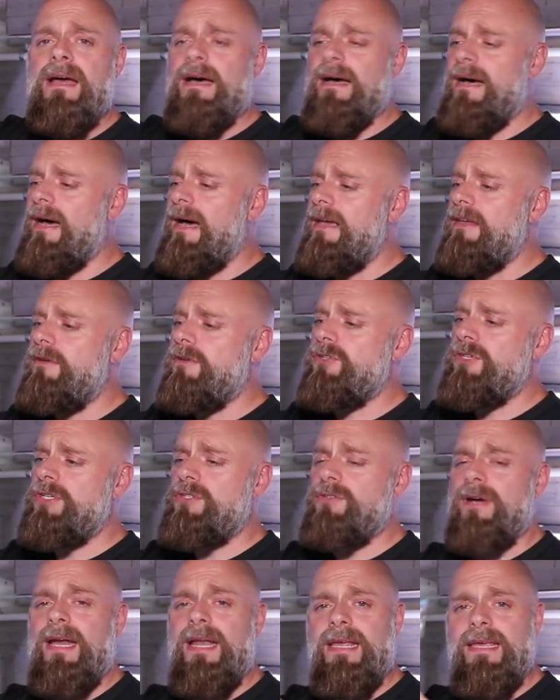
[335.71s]
I usually
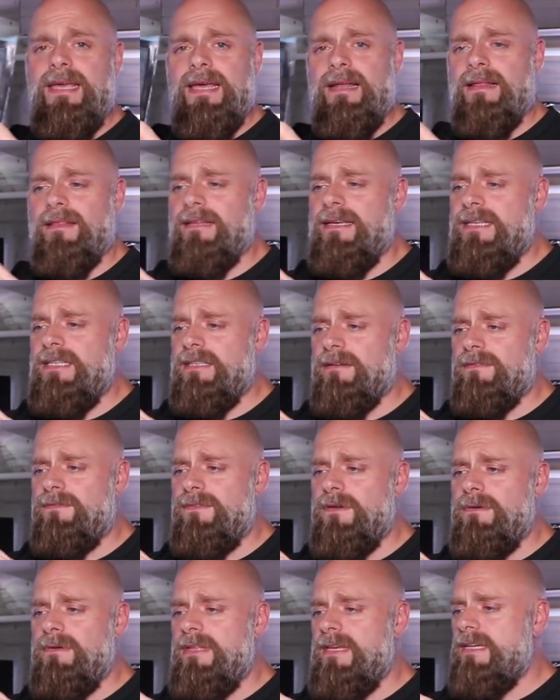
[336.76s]
try to get at least a
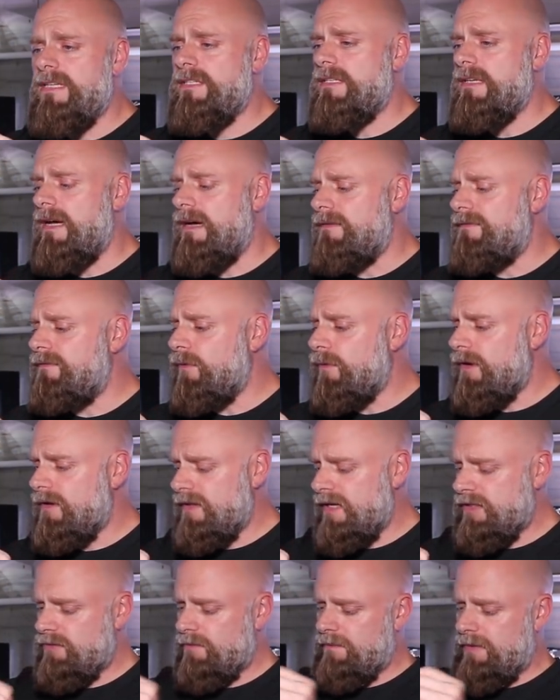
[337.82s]
few of these, four of
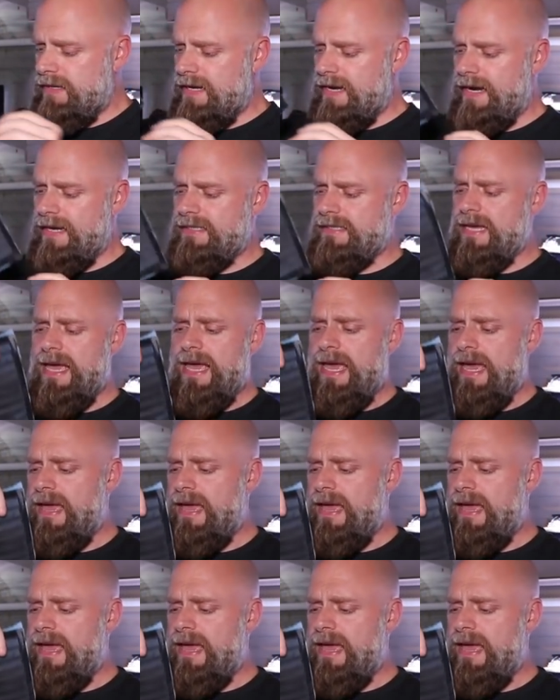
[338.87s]
these would be nice.